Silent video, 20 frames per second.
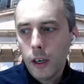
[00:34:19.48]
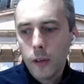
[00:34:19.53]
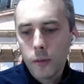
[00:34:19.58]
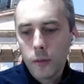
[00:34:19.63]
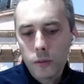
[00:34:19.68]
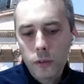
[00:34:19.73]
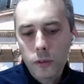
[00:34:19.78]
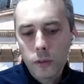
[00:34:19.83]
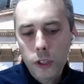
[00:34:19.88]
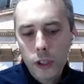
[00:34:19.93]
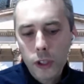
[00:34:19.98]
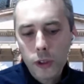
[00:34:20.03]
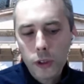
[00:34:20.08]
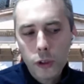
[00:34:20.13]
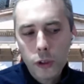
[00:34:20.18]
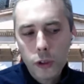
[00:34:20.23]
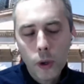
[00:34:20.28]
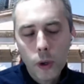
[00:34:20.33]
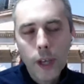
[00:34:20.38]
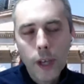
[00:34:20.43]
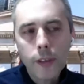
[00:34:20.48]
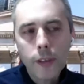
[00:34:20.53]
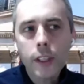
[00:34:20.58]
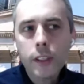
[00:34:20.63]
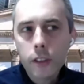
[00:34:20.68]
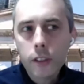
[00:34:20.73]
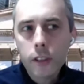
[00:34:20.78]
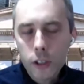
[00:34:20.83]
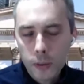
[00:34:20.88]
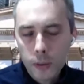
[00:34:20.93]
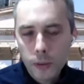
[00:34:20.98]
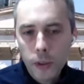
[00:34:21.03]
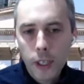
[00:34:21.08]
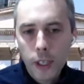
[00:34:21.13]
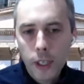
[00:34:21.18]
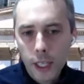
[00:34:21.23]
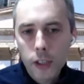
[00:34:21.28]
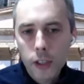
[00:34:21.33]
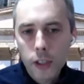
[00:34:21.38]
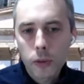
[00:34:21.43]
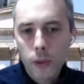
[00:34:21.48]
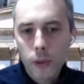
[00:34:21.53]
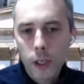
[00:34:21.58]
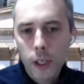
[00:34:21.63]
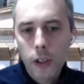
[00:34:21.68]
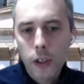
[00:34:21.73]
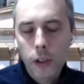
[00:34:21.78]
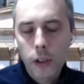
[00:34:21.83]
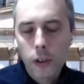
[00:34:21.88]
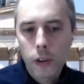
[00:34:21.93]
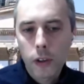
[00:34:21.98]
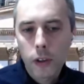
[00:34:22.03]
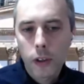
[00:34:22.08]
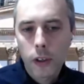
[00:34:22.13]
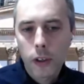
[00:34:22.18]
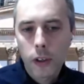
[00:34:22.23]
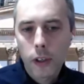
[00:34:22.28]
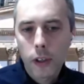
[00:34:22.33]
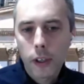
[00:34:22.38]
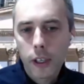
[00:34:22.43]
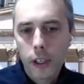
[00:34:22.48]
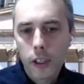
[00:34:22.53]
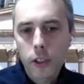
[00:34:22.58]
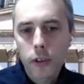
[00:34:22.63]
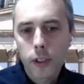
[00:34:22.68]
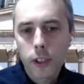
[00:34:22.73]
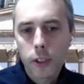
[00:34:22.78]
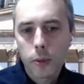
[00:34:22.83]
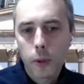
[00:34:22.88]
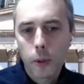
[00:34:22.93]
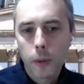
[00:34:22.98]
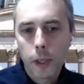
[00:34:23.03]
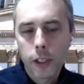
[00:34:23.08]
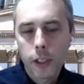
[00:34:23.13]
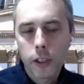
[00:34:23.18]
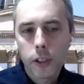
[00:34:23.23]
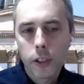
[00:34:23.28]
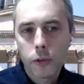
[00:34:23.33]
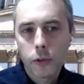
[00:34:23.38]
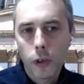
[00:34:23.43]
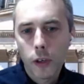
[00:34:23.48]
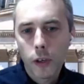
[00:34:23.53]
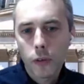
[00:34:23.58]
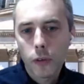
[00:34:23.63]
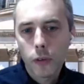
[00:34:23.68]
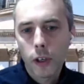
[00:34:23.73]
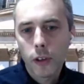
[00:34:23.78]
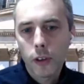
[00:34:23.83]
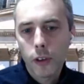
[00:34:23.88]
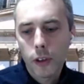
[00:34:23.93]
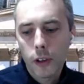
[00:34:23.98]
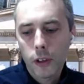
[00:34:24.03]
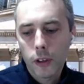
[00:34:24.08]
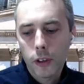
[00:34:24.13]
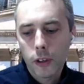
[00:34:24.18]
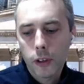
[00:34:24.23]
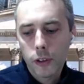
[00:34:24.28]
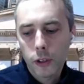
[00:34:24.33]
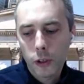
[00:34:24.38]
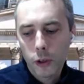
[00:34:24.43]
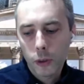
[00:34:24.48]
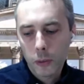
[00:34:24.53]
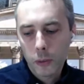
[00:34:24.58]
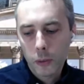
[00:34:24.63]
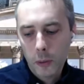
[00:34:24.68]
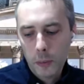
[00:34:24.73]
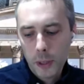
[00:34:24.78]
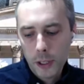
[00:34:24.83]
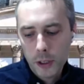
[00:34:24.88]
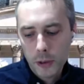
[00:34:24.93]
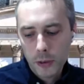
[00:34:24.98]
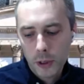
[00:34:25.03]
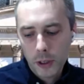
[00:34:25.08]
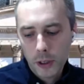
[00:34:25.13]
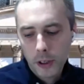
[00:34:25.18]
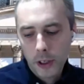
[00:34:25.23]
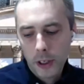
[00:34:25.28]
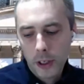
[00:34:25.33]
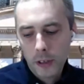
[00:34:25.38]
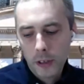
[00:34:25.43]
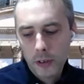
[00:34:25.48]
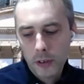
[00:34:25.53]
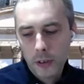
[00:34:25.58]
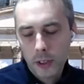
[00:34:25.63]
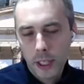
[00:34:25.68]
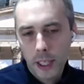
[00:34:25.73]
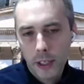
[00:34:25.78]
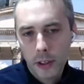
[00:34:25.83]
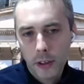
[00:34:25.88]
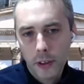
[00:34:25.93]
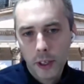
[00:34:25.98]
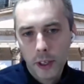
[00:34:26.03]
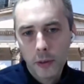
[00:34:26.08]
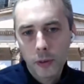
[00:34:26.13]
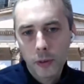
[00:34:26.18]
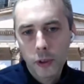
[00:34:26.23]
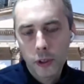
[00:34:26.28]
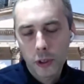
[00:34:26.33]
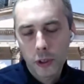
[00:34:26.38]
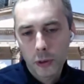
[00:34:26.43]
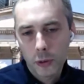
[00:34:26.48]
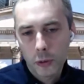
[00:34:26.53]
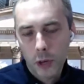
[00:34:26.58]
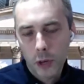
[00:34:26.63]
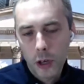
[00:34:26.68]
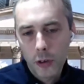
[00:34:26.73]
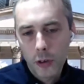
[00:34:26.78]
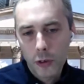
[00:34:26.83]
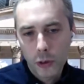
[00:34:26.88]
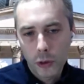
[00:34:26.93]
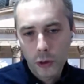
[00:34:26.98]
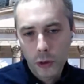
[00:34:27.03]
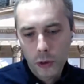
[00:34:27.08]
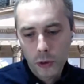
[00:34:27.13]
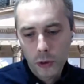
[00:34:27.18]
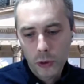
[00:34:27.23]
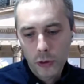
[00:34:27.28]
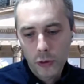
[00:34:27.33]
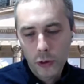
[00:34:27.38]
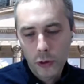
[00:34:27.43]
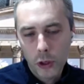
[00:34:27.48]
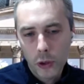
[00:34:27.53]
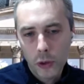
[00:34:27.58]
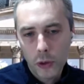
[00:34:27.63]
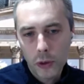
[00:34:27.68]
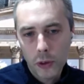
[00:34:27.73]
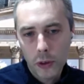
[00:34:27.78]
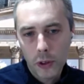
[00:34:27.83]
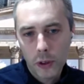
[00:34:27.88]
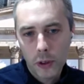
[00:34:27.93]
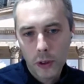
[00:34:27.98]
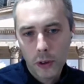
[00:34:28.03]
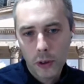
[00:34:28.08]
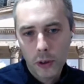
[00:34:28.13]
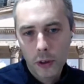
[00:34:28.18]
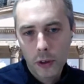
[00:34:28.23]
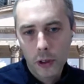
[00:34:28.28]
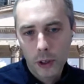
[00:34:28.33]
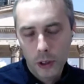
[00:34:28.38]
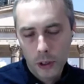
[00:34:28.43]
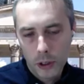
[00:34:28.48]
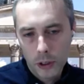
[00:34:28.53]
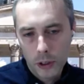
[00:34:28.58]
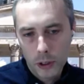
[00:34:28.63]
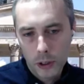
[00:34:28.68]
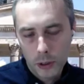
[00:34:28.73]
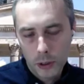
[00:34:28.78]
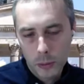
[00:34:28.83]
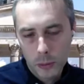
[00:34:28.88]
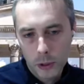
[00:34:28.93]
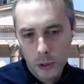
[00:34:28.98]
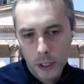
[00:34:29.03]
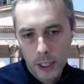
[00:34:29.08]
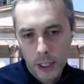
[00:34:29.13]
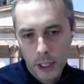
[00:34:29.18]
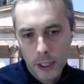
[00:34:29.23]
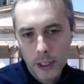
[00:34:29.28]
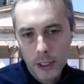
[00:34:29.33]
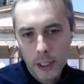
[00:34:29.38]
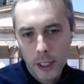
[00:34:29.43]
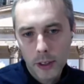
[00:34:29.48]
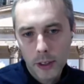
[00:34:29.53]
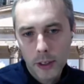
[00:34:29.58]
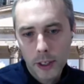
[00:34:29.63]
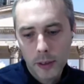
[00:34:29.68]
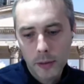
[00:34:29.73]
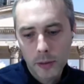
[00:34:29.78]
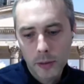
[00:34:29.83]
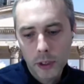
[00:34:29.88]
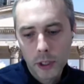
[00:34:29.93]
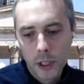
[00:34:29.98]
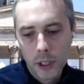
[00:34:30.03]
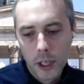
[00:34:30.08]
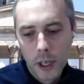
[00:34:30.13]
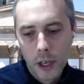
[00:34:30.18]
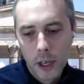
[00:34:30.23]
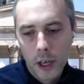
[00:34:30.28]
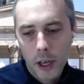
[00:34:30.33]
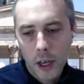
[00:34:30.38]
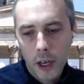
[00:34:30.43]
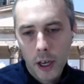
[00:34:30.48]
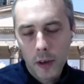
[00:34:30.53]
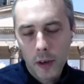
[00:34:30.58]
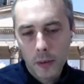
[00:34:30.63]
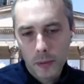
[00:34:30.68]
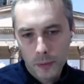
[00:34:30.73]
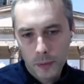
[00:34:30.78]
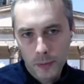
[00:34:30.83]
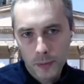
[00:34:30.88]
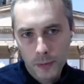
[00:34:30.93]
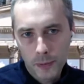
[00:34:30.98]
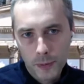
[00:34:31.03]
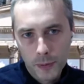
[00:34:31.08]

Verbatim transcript: um, so so I've done somewhat less work on the incarcerated populations. Rather, so the, the piece of work that I've led on that was the overall review that that looked at the mortality outcomes. Um,